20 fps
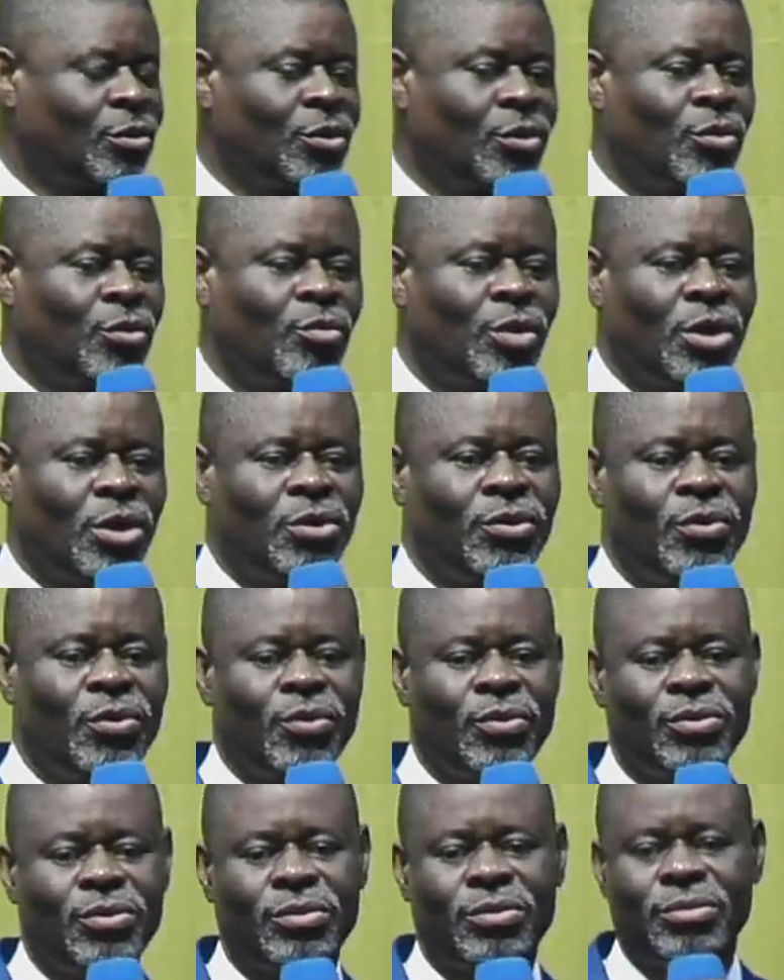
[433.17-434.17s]
We all know
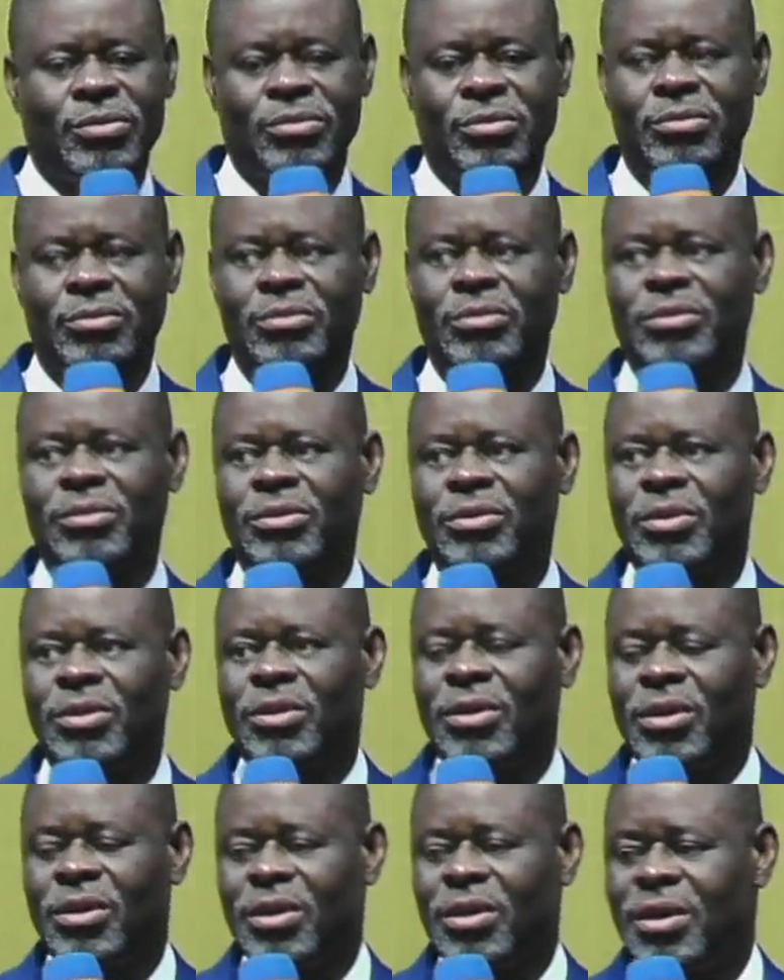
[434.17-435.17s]

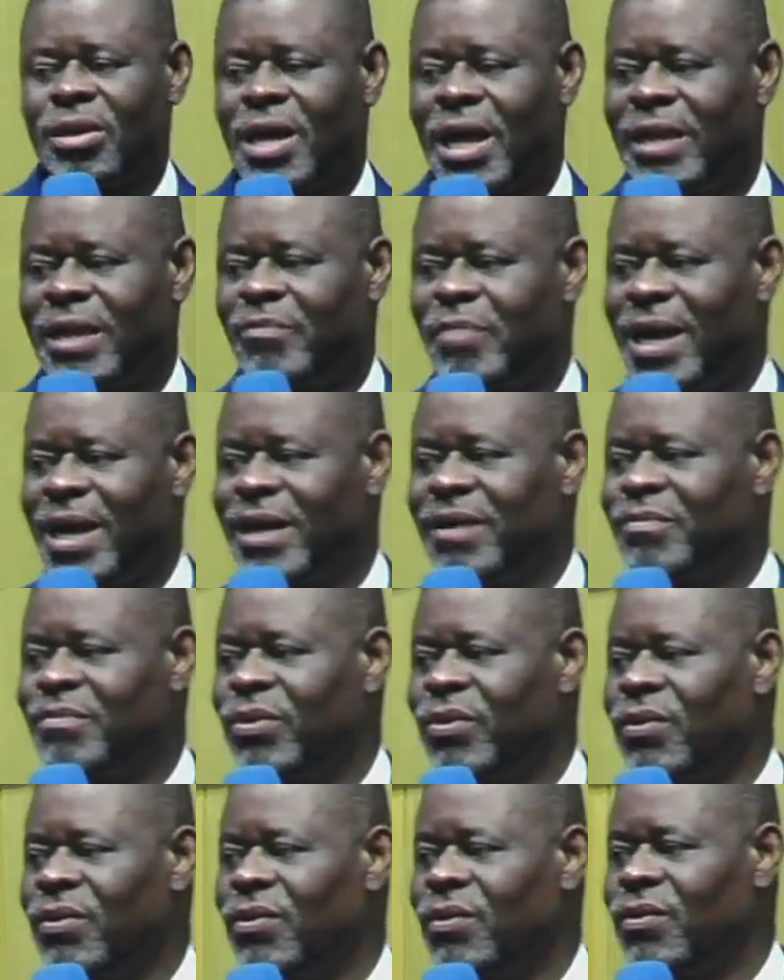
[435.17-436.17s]
that the
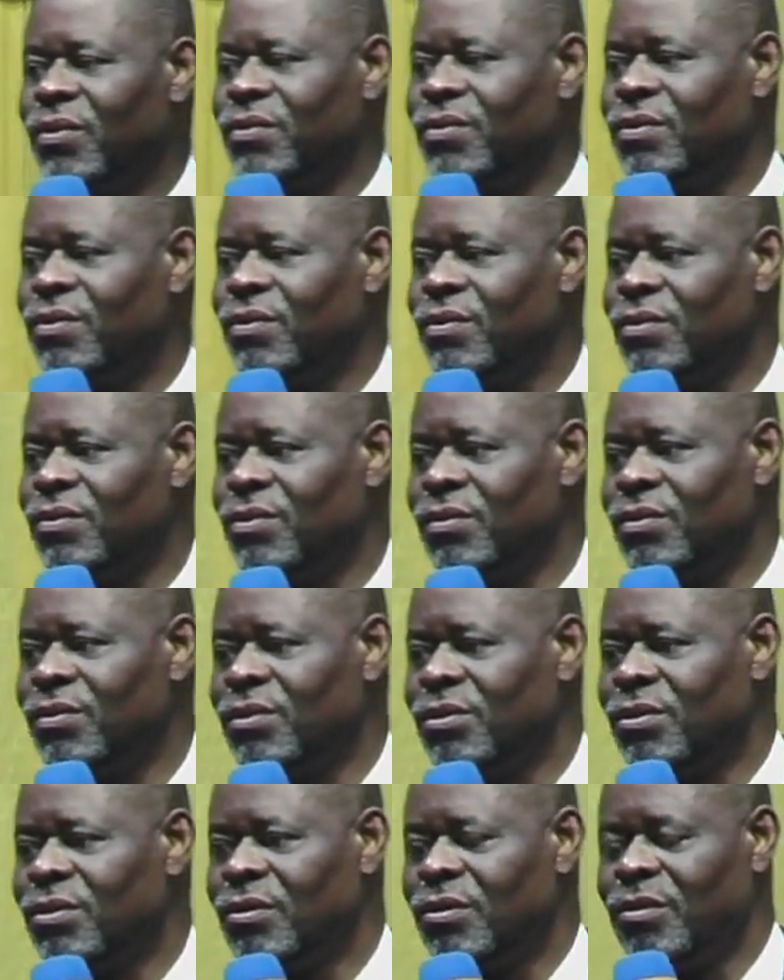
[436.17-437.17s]
Bible
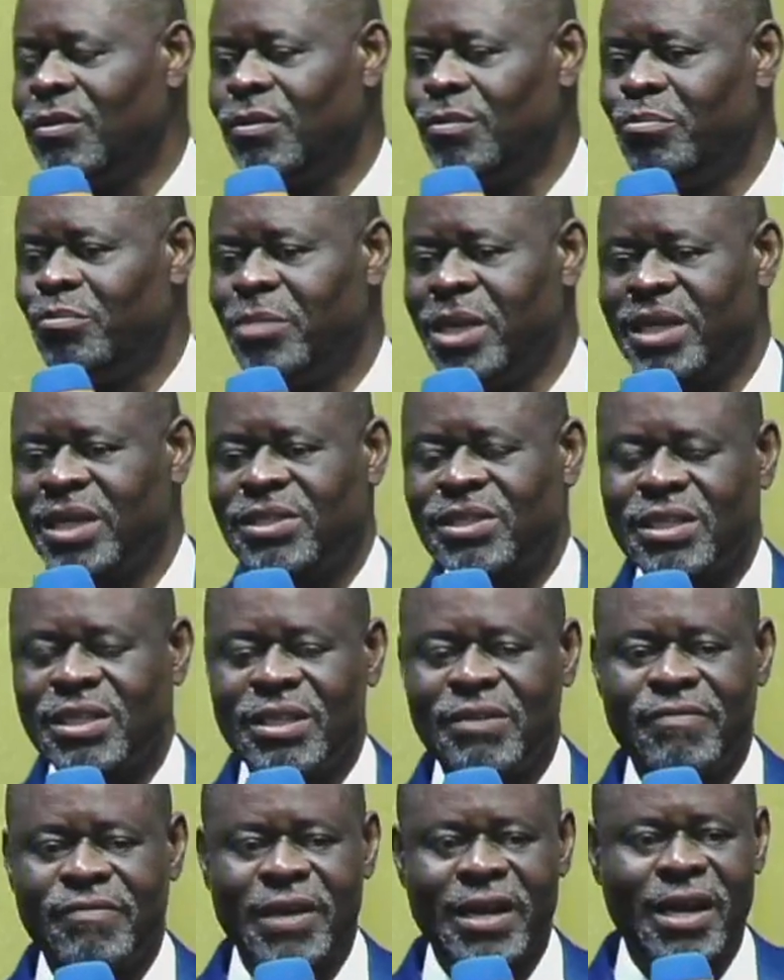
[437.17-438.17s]
makes it
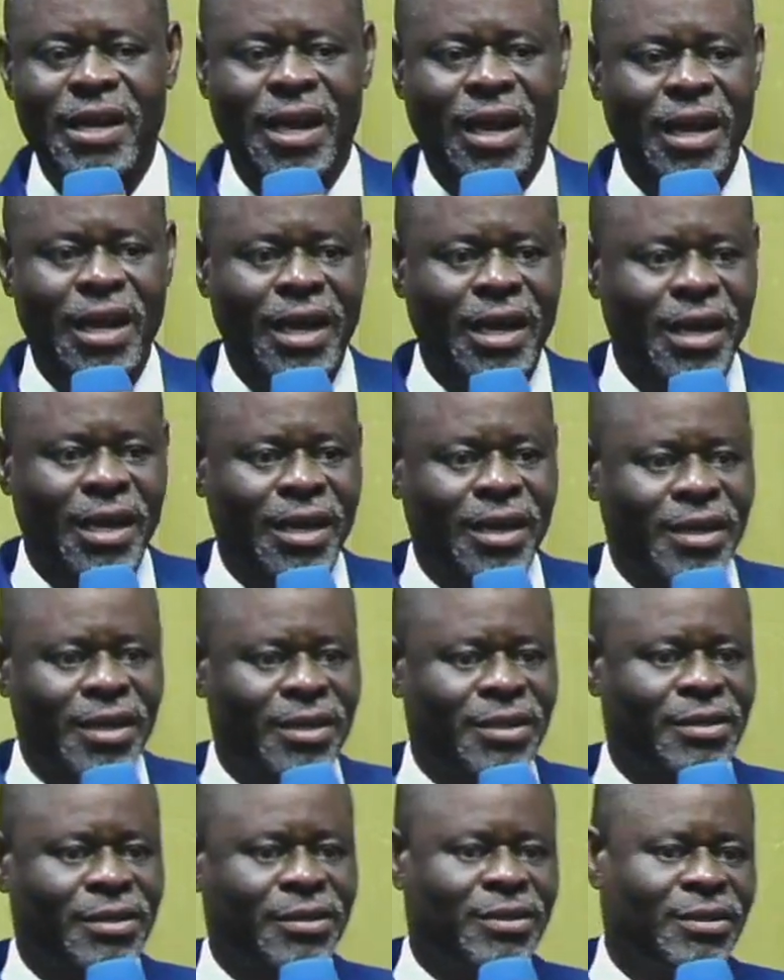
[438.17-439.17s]
very clear
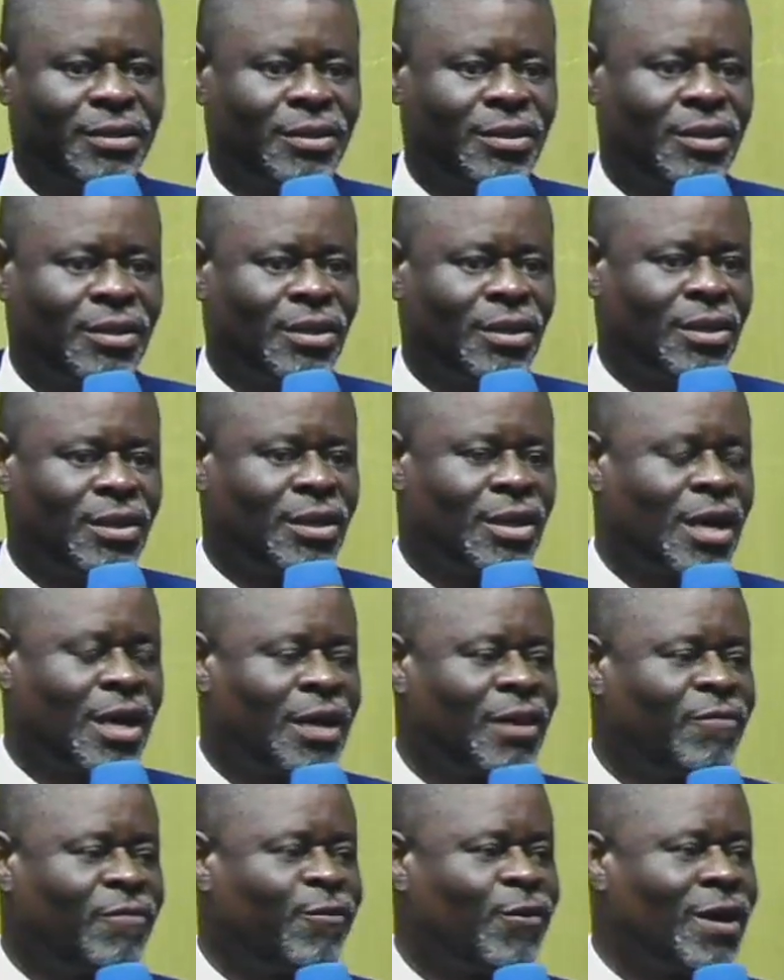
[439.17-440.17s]
that
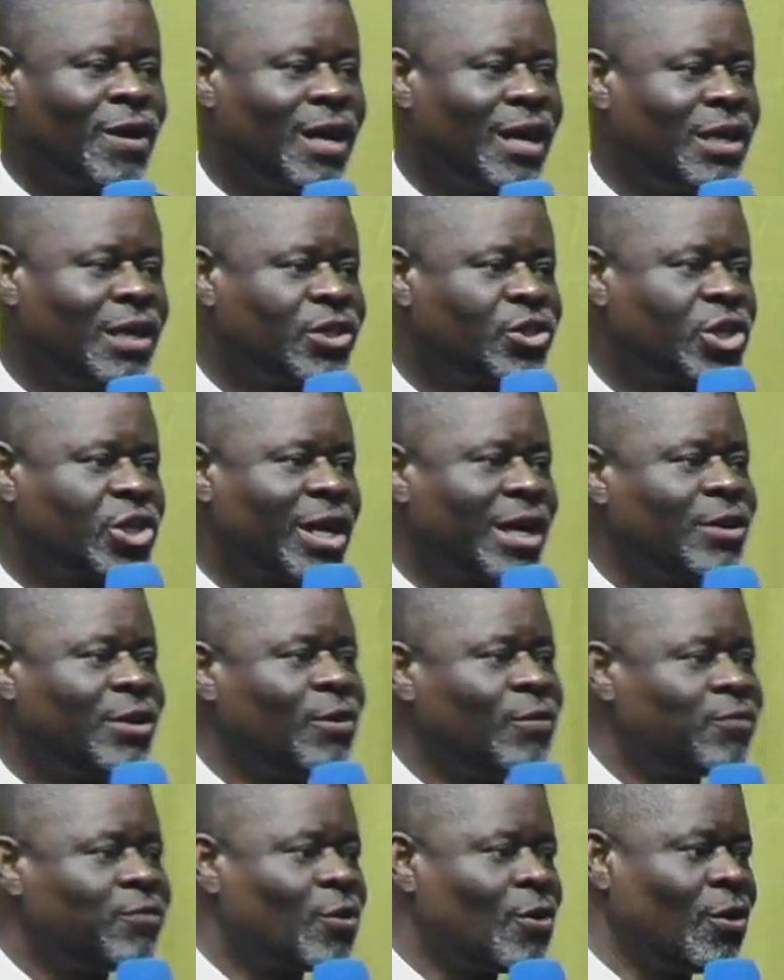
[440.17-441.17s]
if you are a child
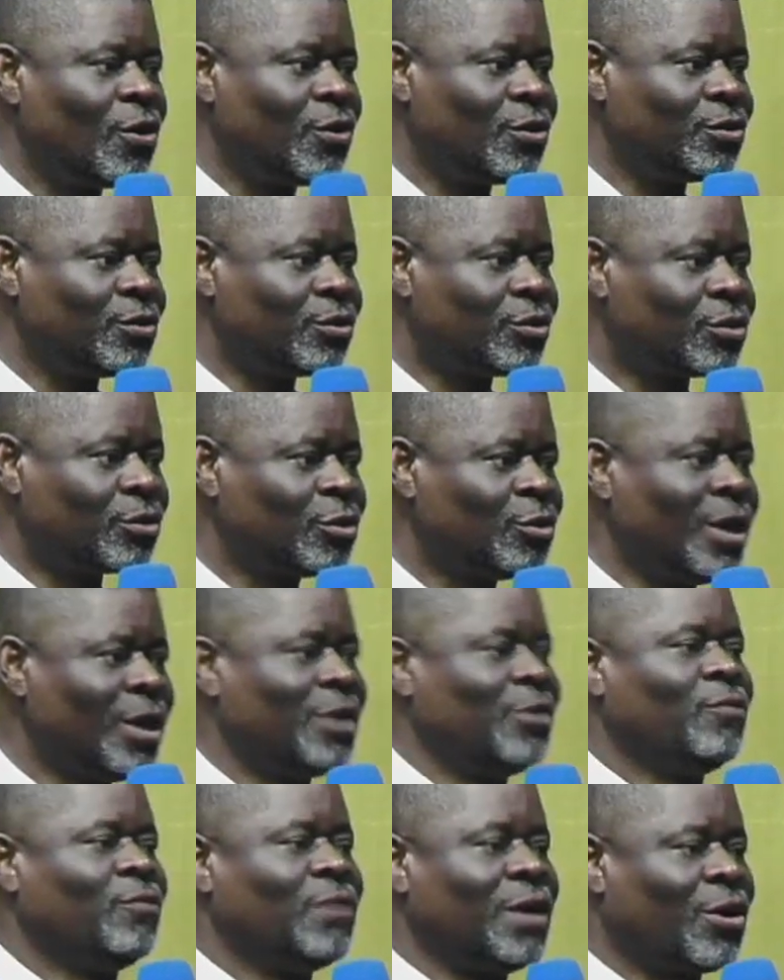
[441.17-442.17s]
of God, you are an
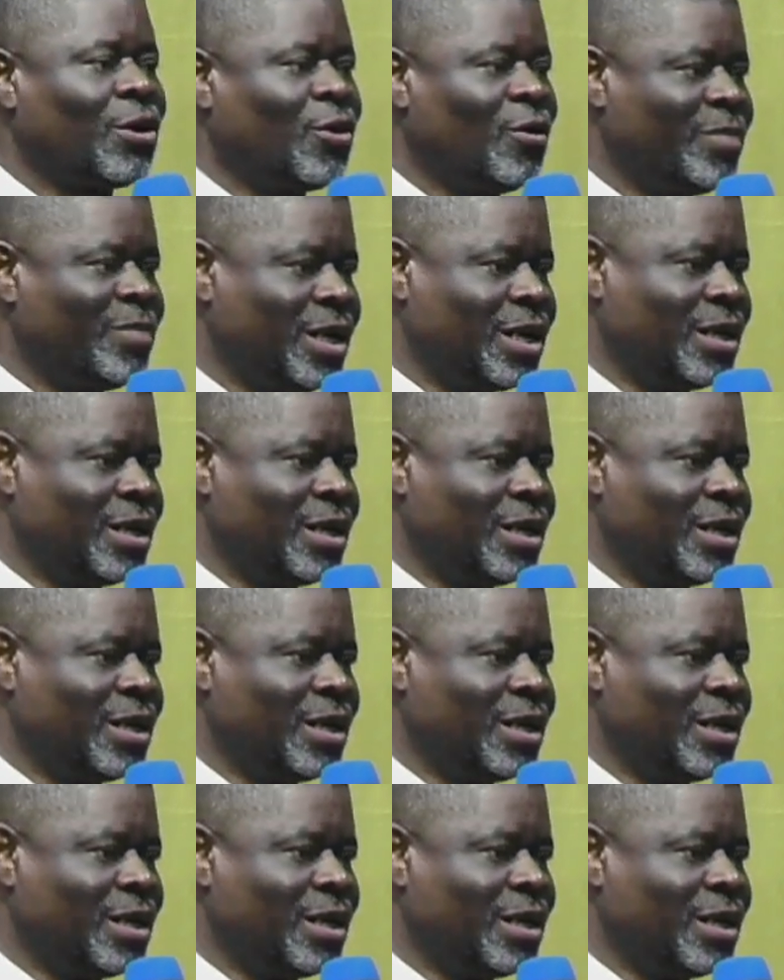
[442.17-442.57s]
overcomer.